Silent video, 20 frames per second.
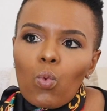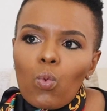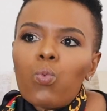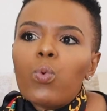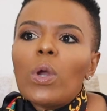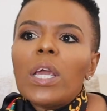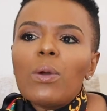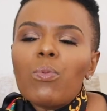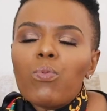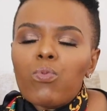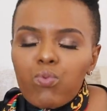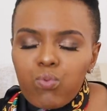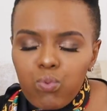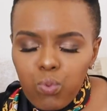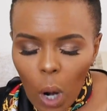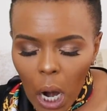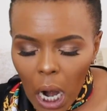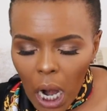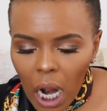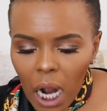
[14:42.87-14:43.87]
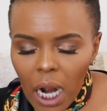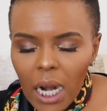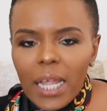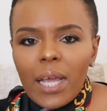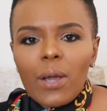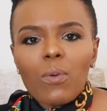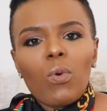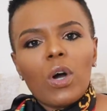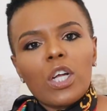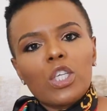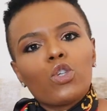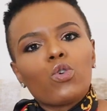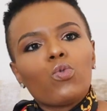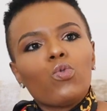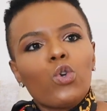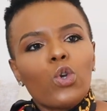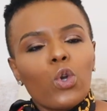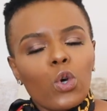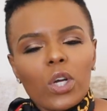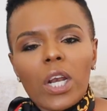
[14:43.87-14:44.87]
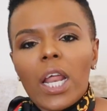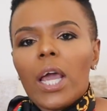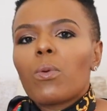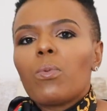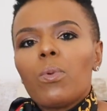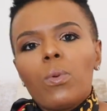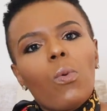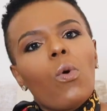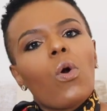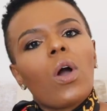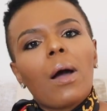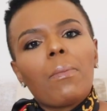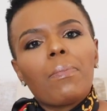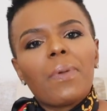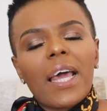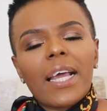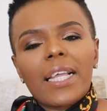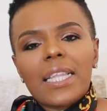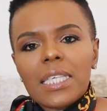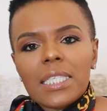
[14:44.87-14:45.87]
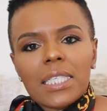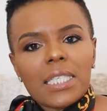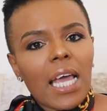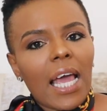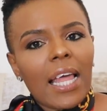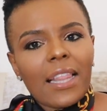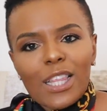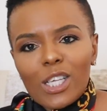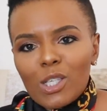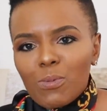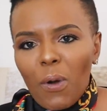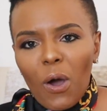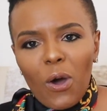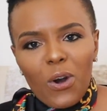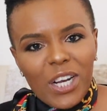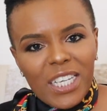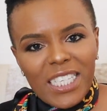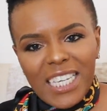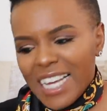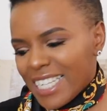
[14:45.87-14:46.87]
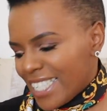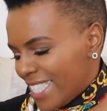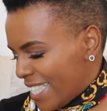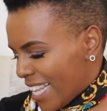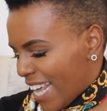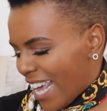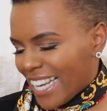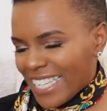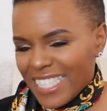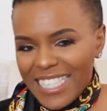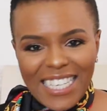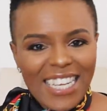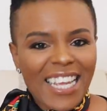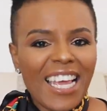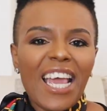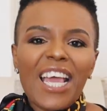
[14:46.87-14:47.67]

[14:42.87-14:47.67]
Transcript: look like we woke up like this, and this powder does that.